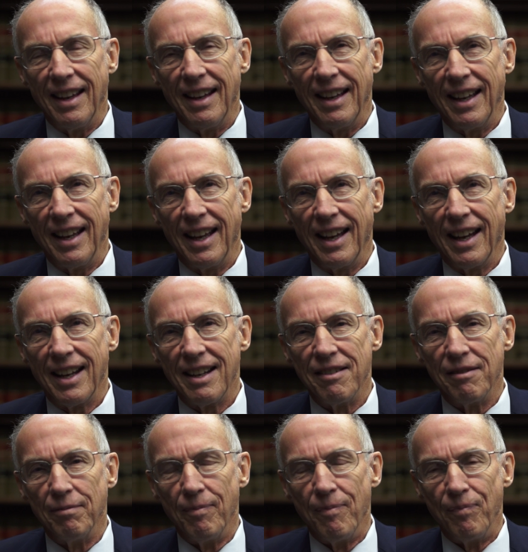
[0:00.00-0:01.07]

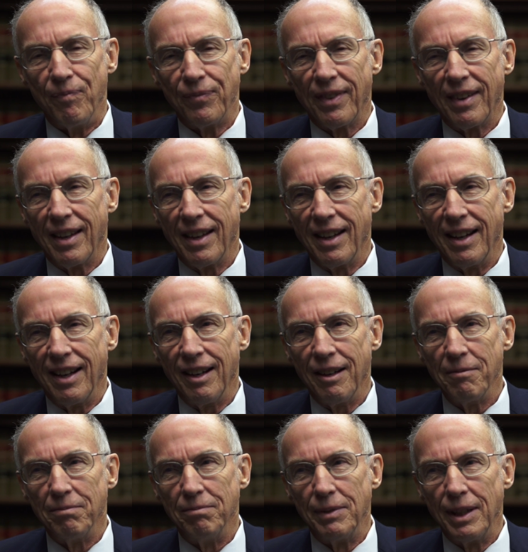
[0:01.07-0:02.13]
And
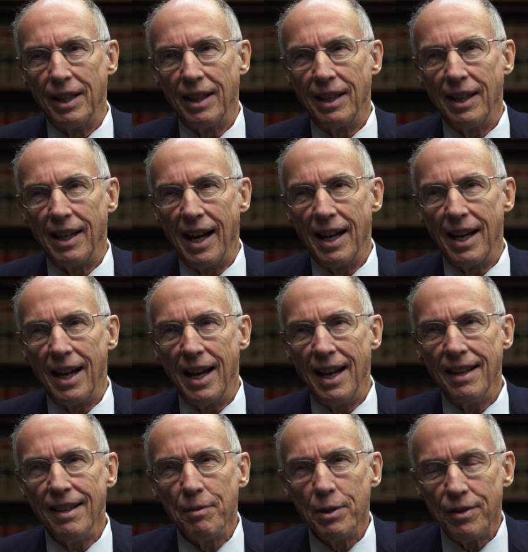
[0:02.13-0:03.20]

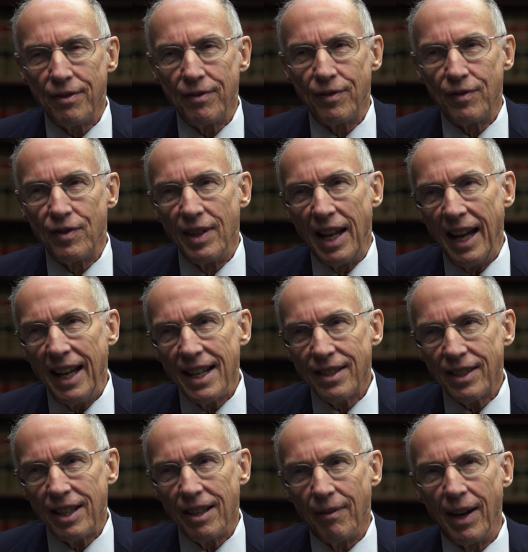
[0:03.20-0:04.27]
I would
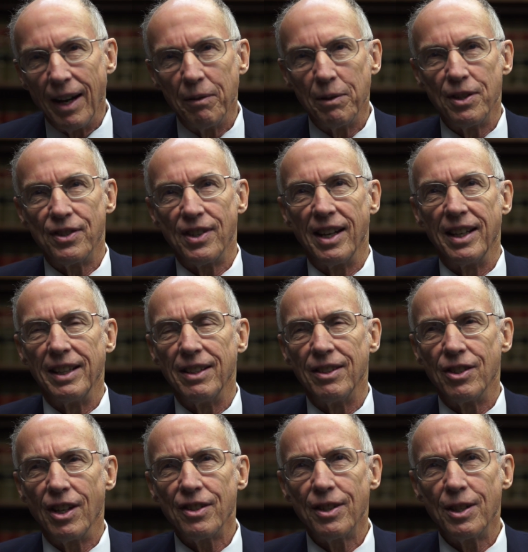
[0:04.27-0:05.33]
ask him, I would say,
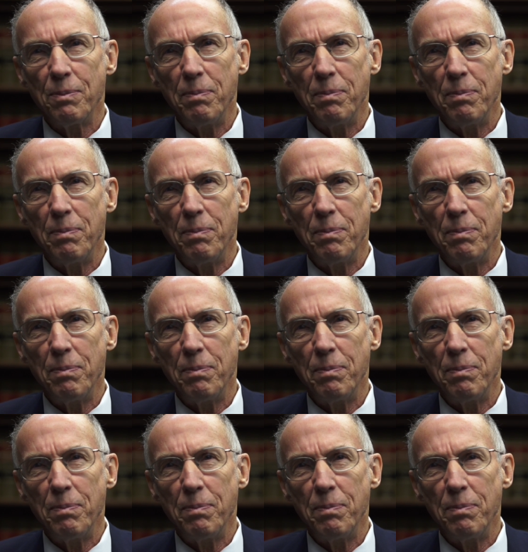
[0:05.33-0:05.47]
Justice